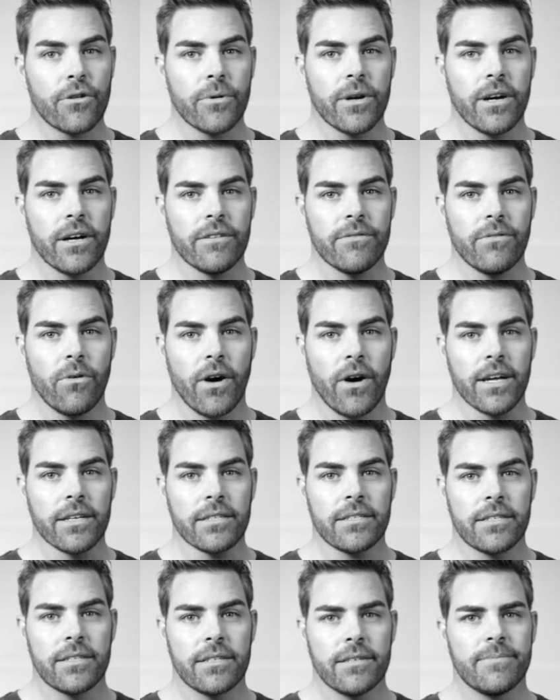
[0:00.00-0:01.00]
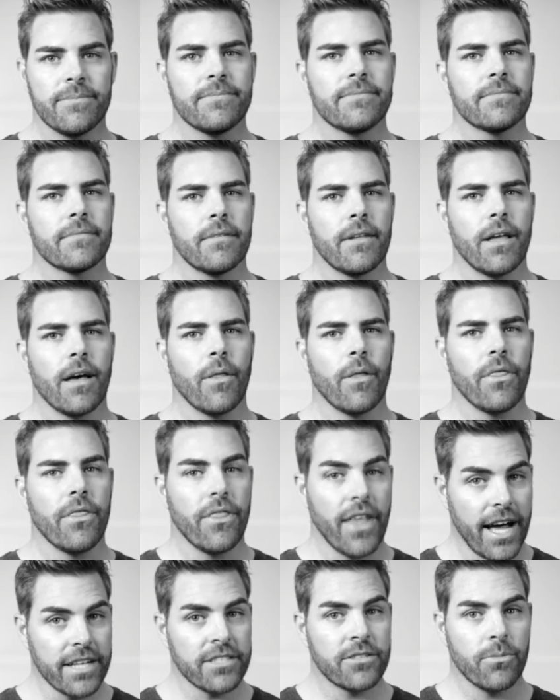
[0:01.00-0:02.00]
three on The Voice, now
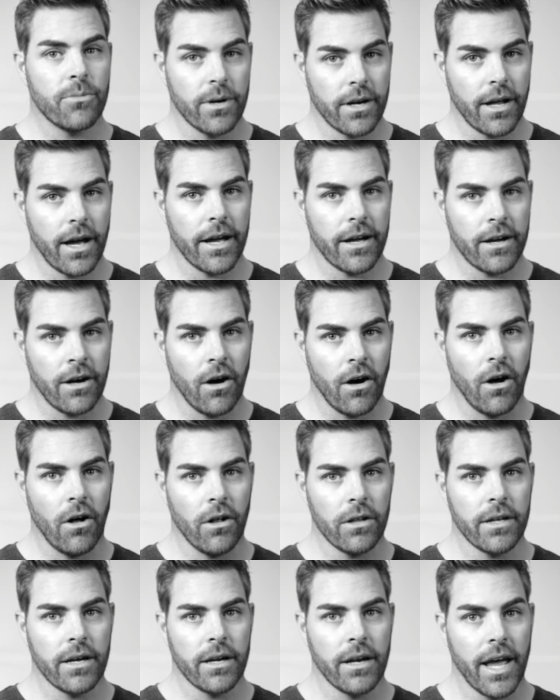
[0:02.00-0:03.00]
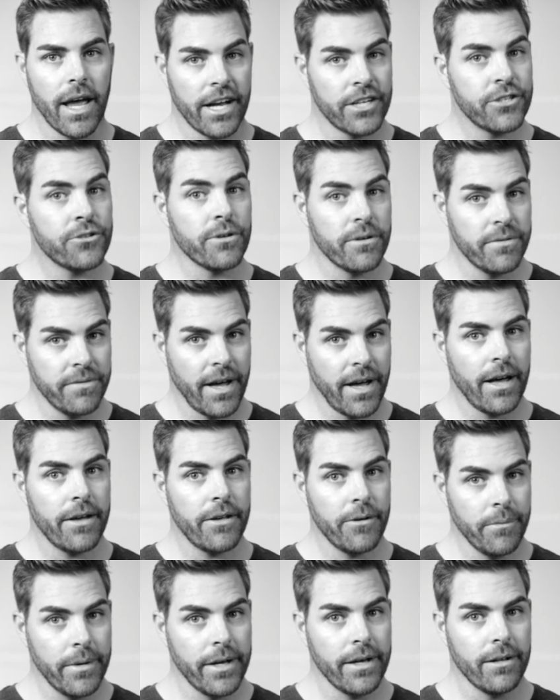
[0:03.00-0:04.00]
that's what I call an extra
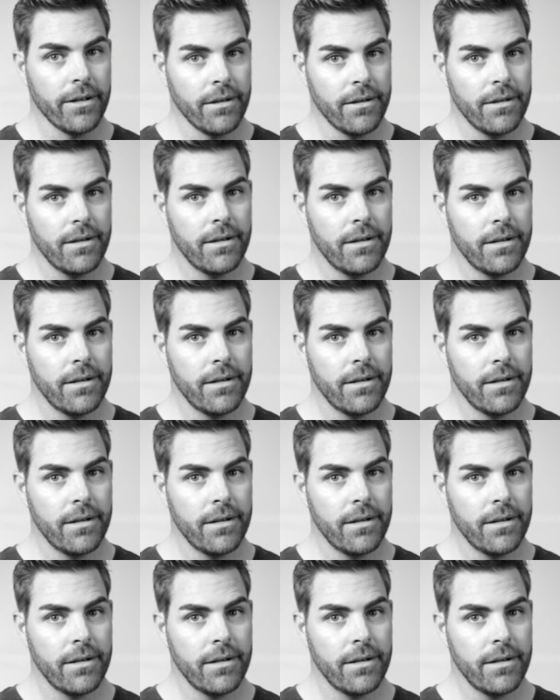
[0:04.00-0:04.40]
value meal.